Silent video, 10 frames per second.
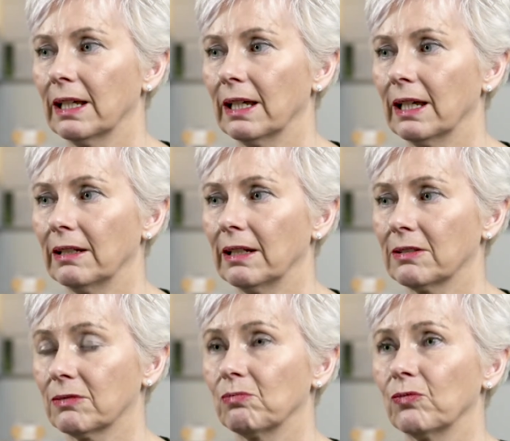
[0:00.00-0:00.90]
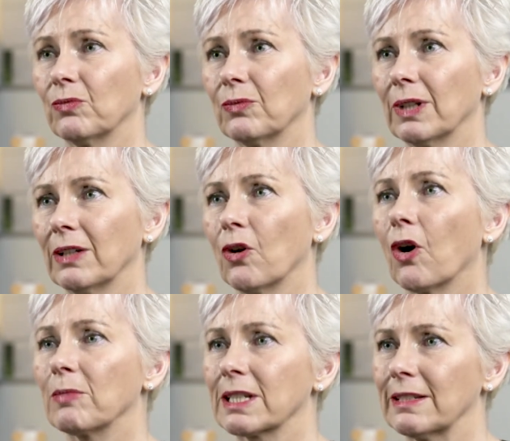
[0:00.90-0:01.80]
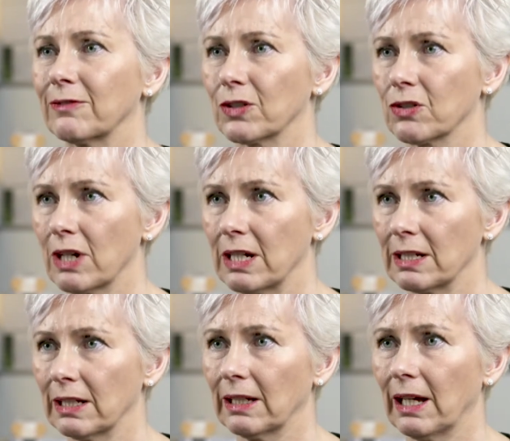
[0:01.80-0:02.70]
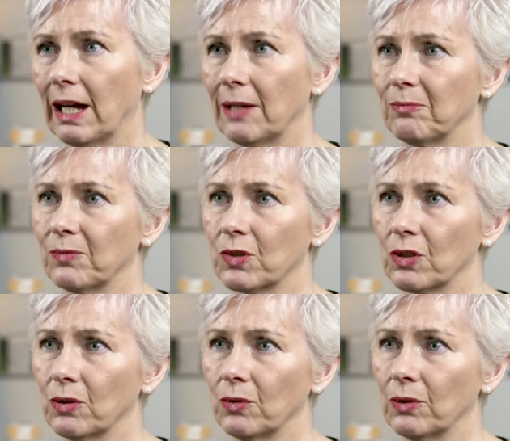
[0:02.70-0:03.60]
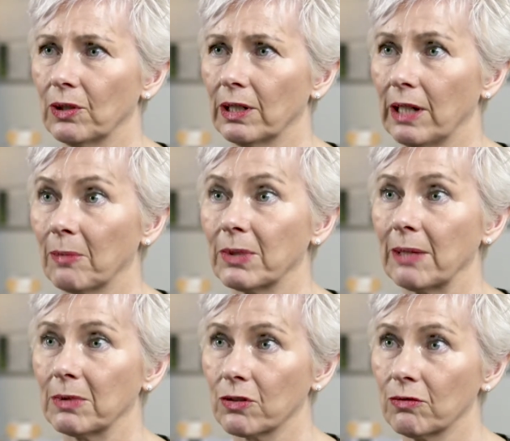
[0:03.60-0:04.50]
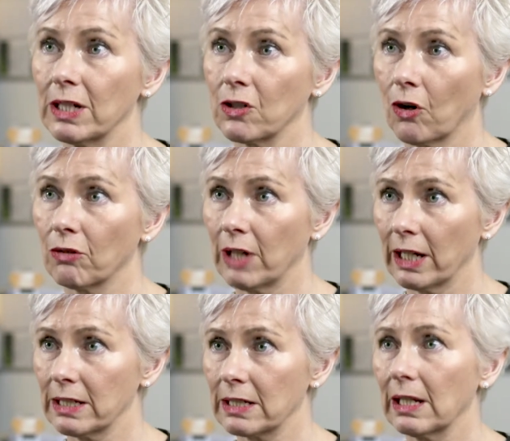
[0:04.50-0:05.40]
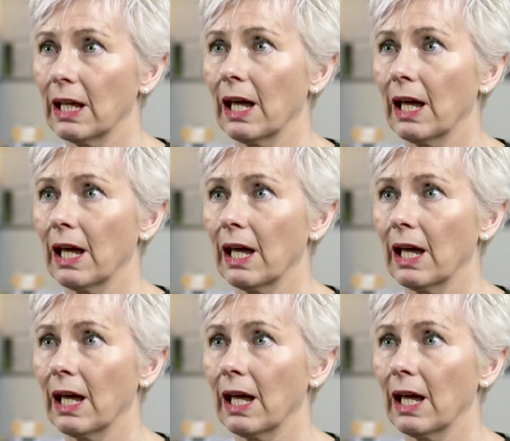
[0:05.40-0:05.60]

it's enormously frustrating to not be able to read or write